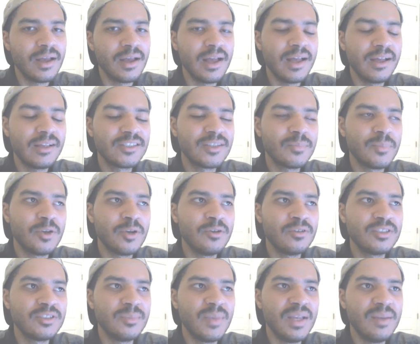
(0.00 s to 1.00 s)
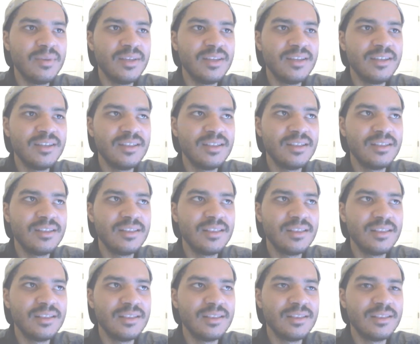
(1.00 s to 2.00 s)
I suppose maybe
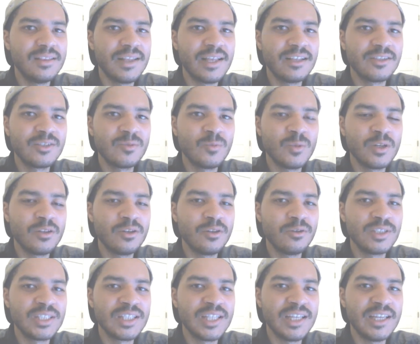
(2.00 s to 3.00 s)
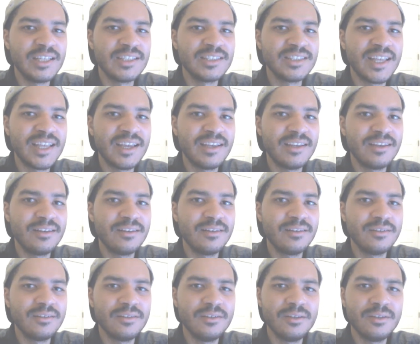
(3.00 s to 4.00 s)
that's one of those things that,
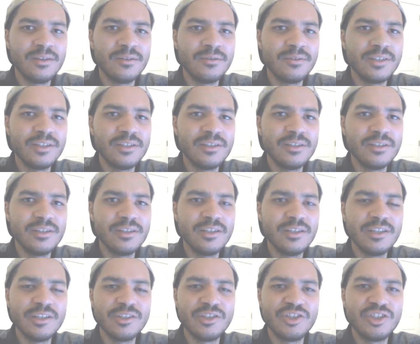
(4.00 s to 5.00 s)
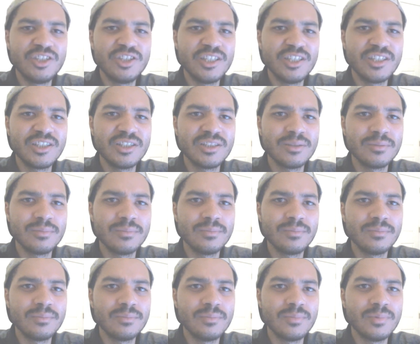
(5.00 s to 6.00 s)
you know, is just
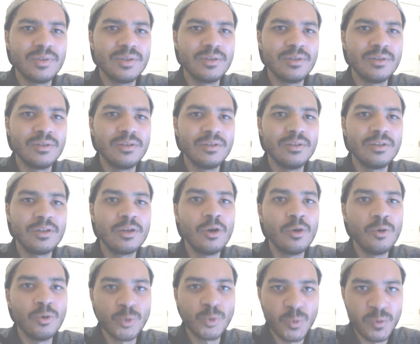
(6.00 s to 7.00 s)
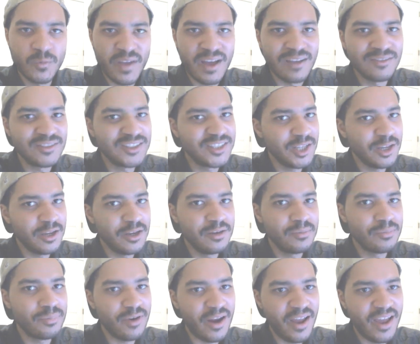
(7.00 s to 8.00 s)
goes without
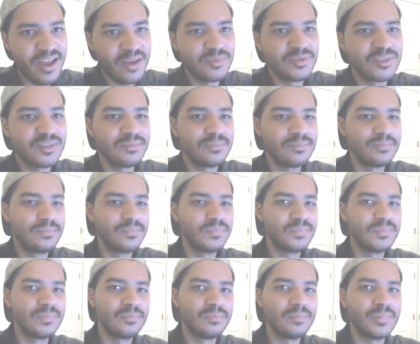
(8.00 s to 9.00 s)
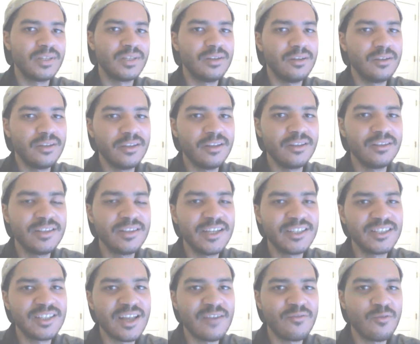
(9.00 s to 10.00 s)
saying, perhaps. But again,
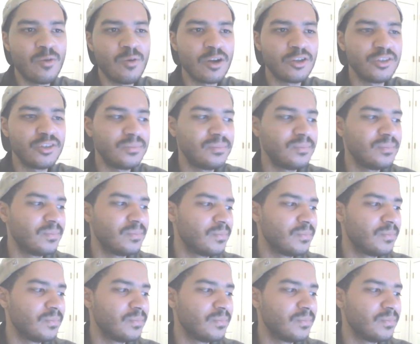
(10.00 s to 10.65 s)
thanks a lot for watching.